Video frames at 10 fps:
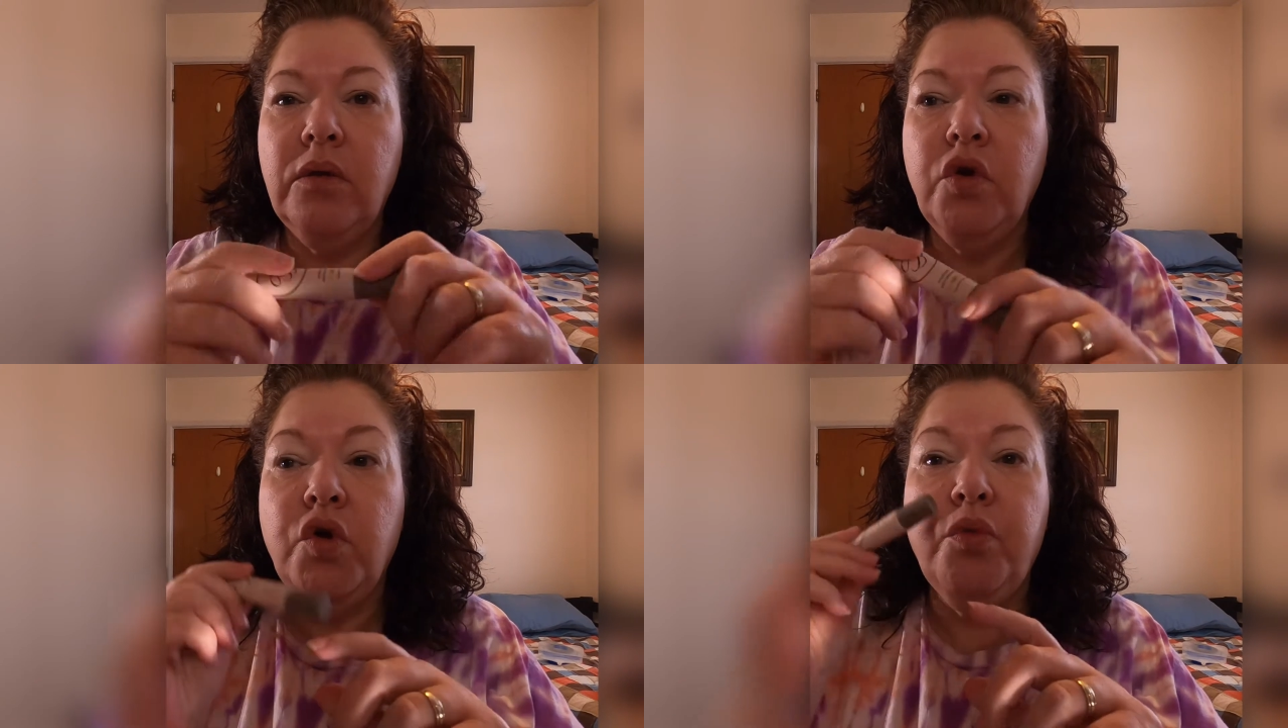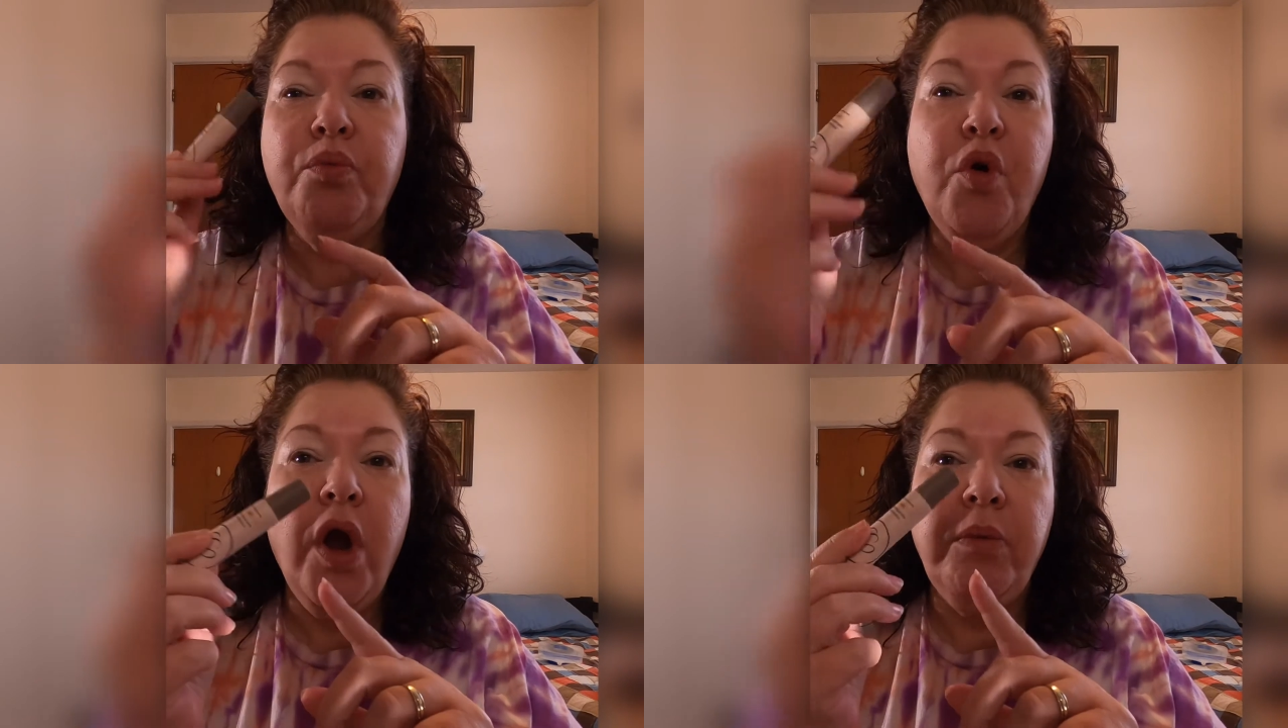your
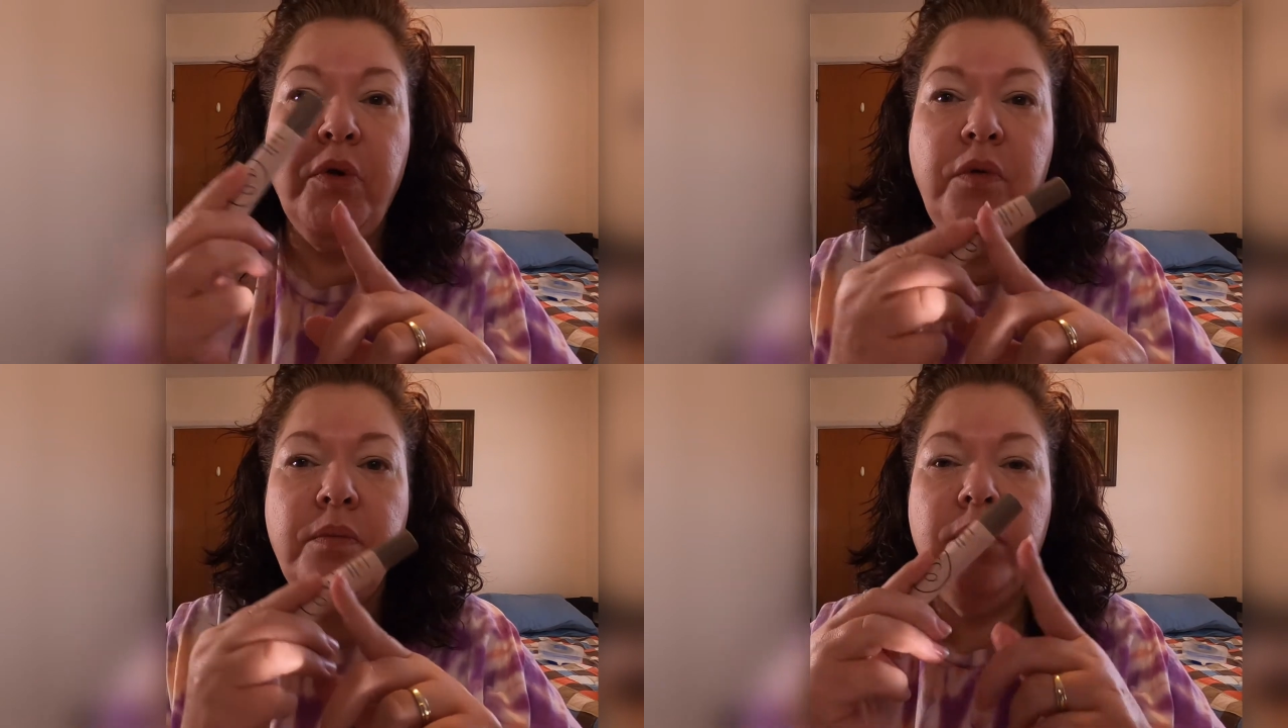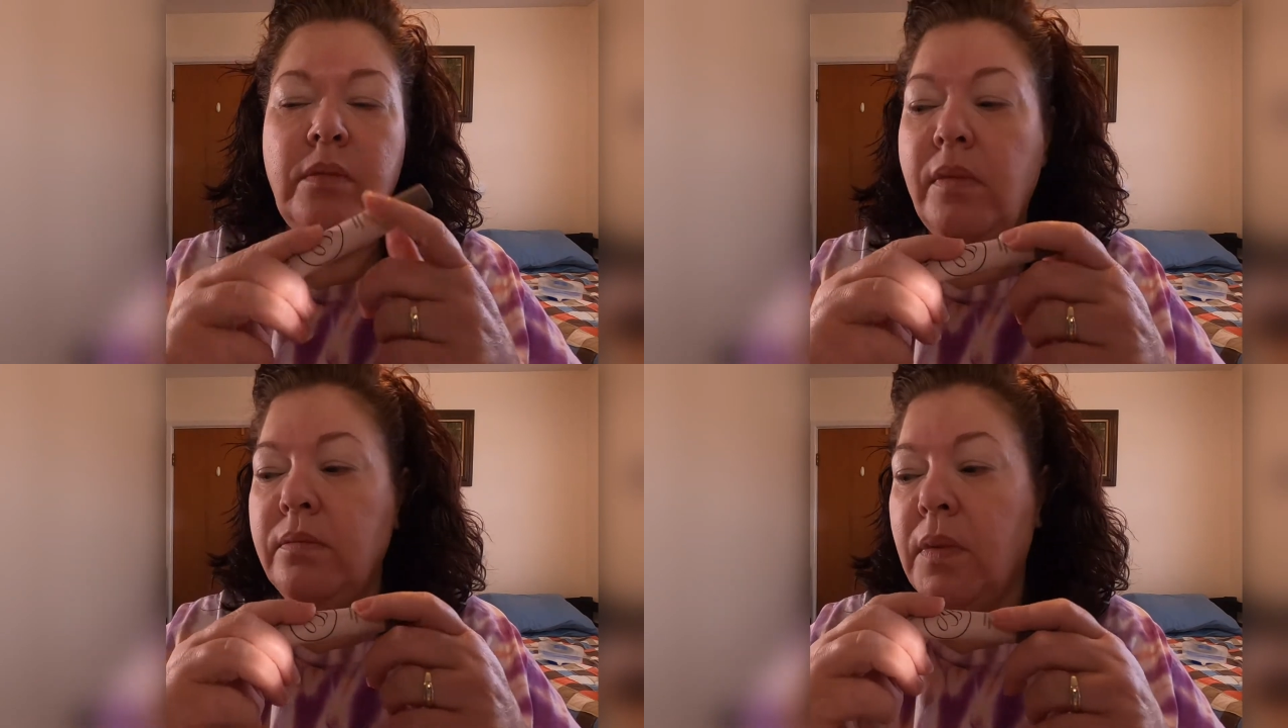primer.
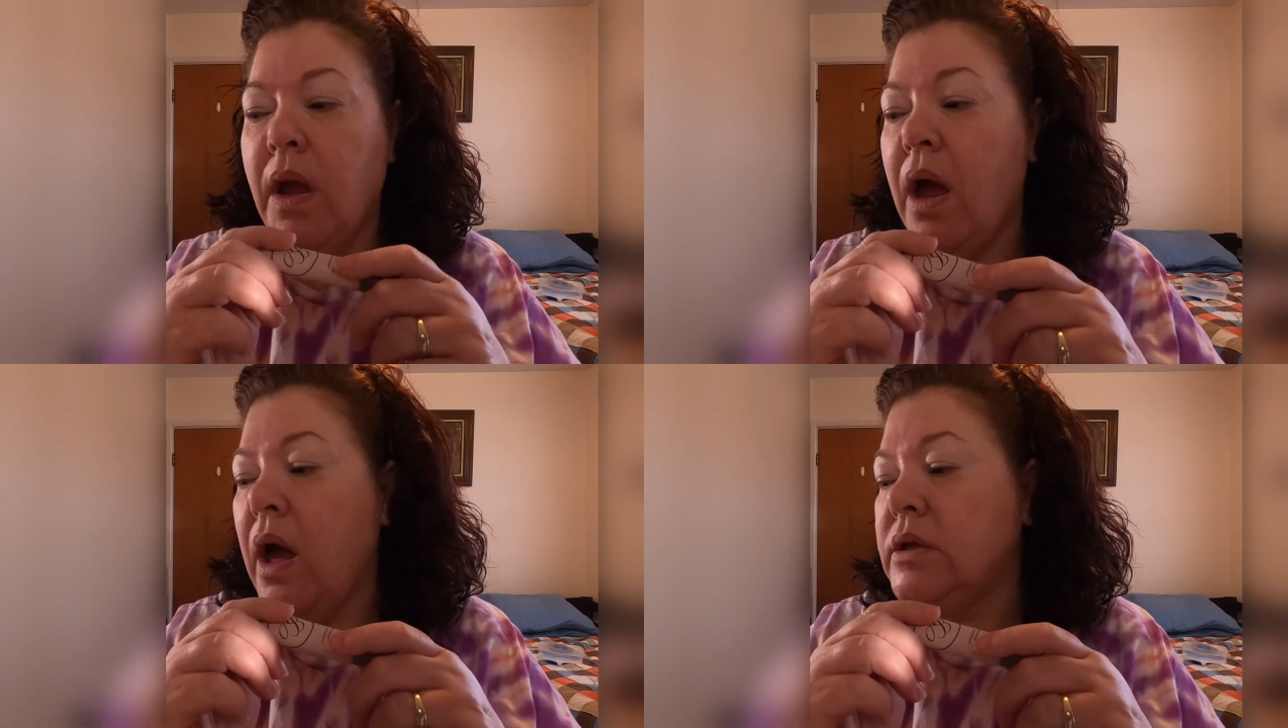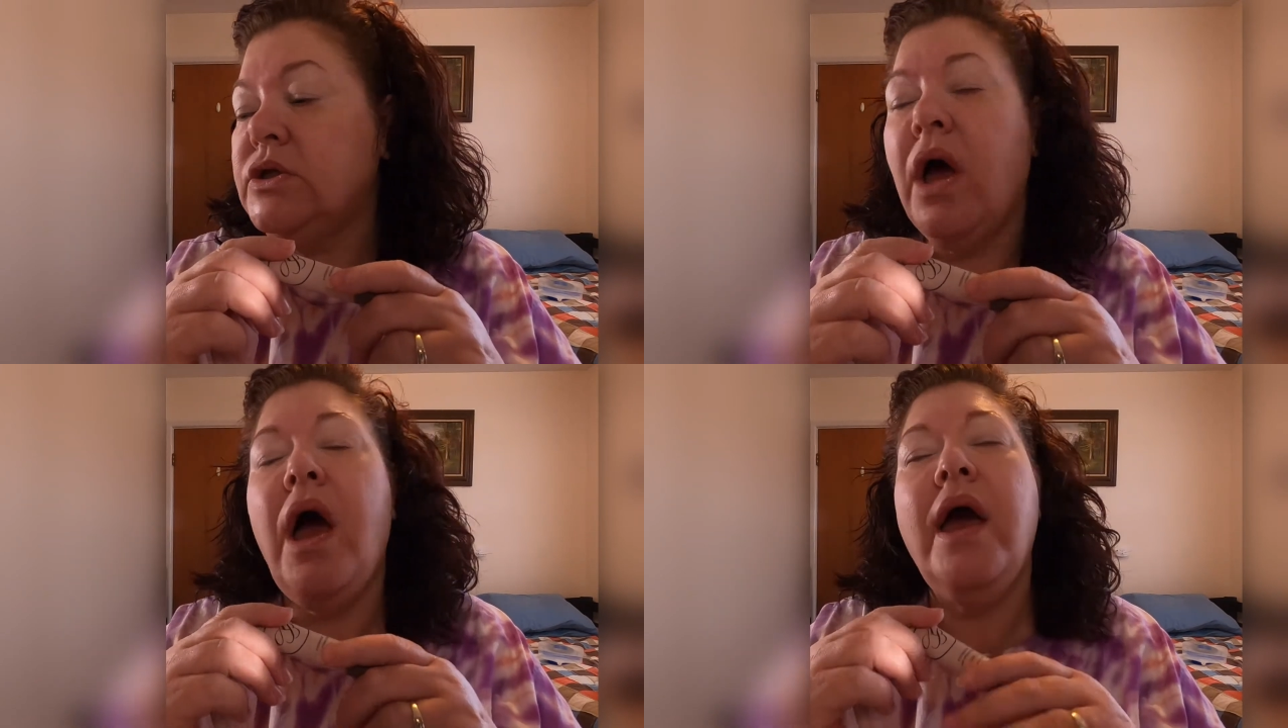
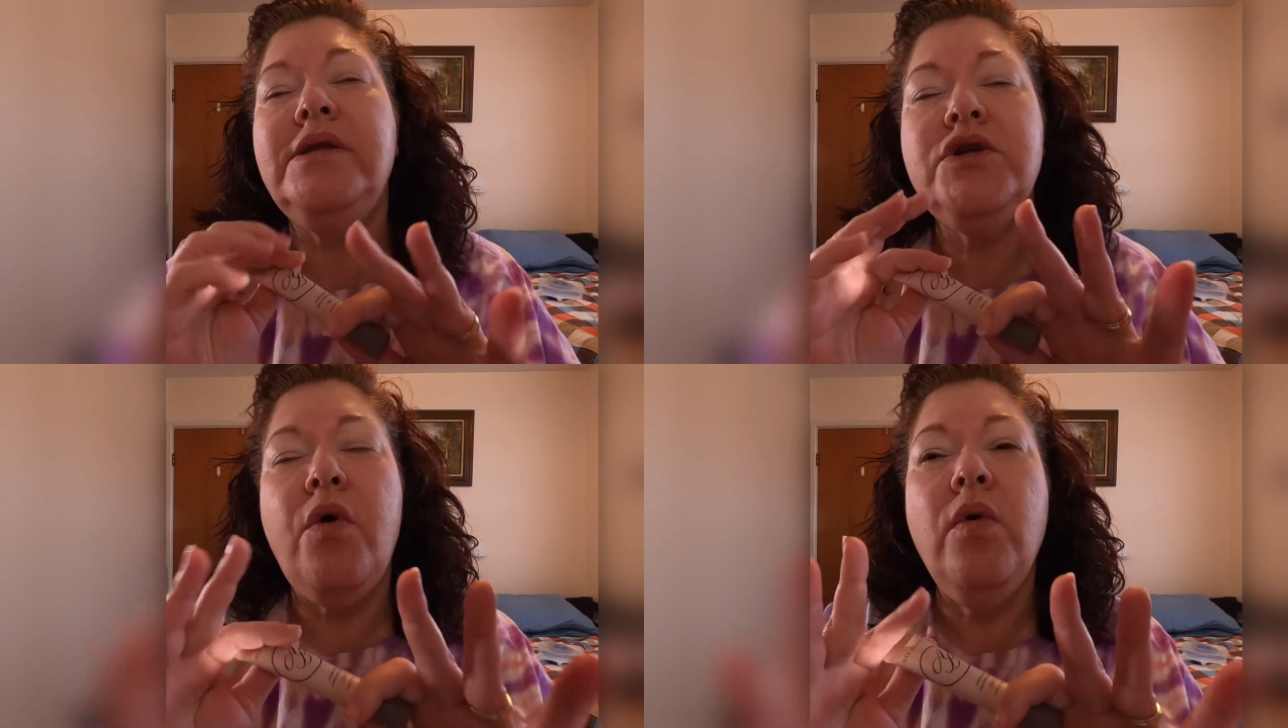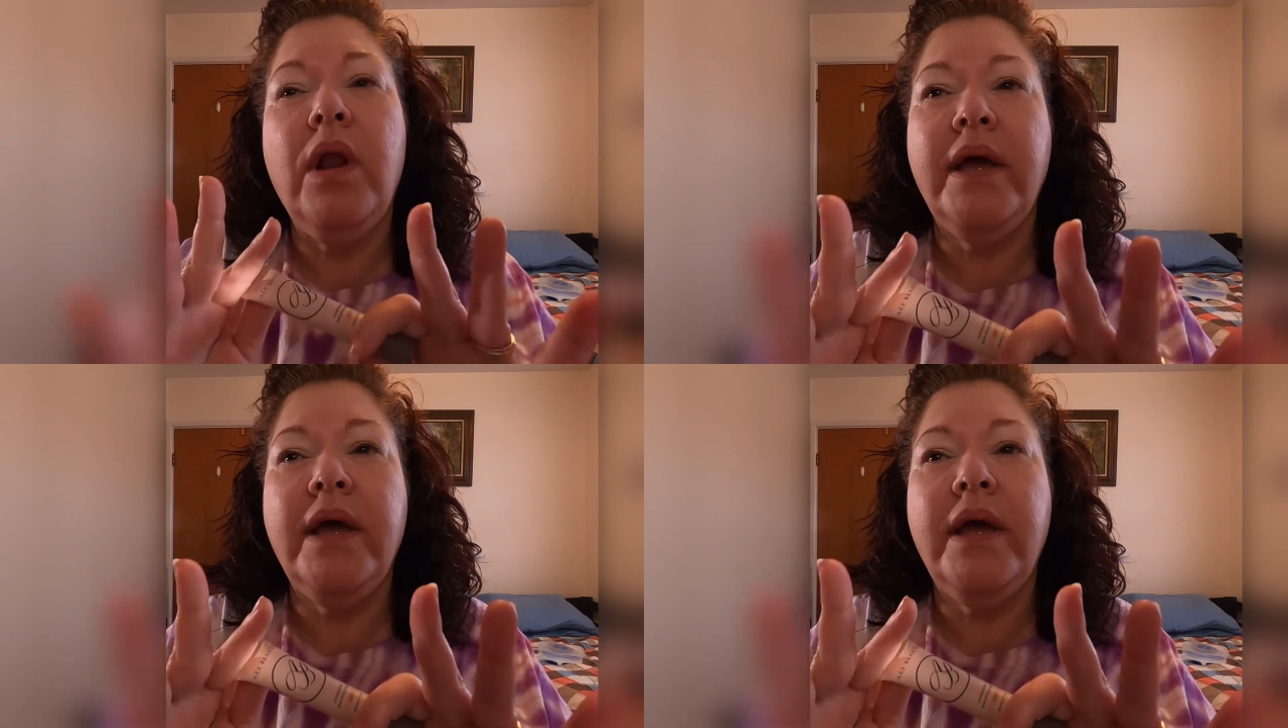I don't